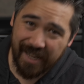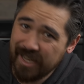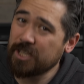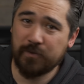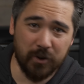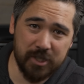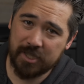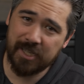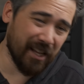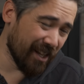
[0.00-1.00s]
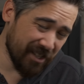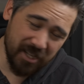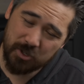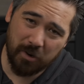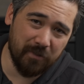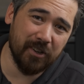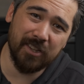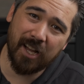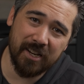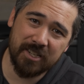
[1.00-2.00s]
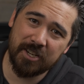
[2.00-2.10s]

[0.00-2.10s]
is versatile and does work for a lot of